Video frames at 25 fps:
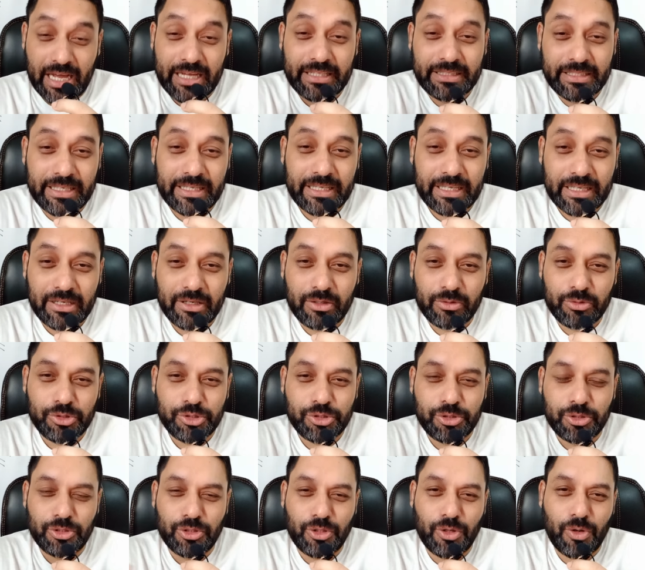think we
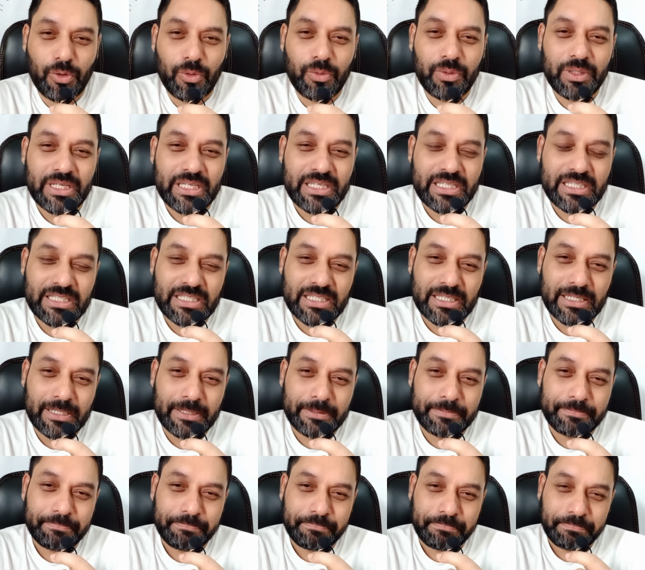should know is
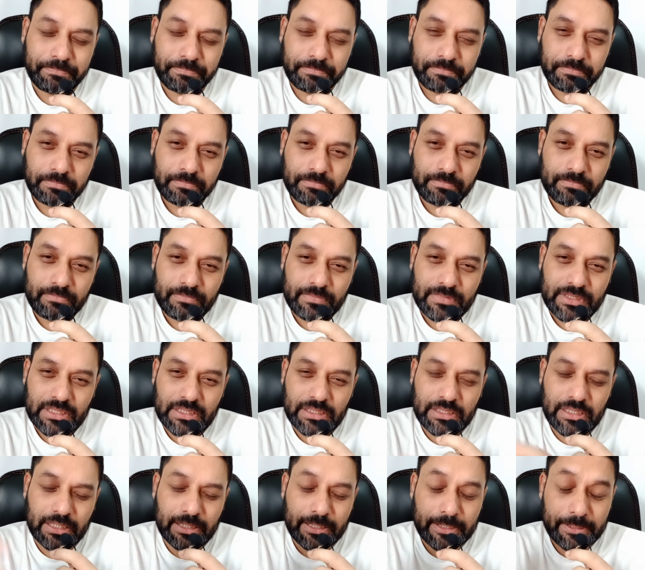
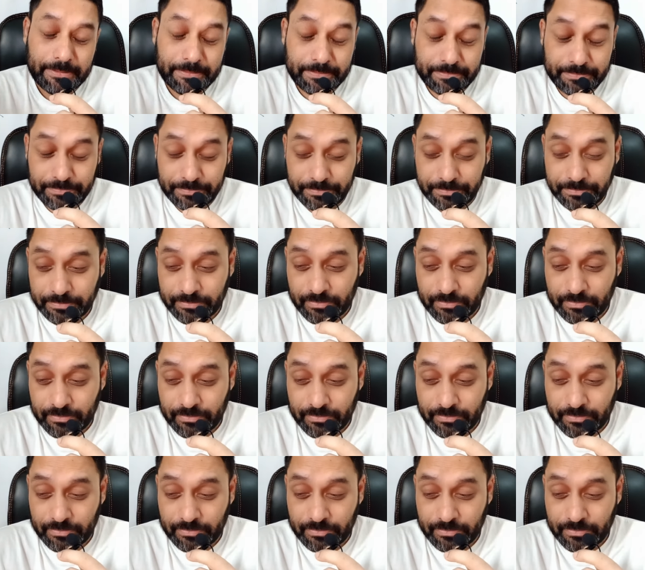um,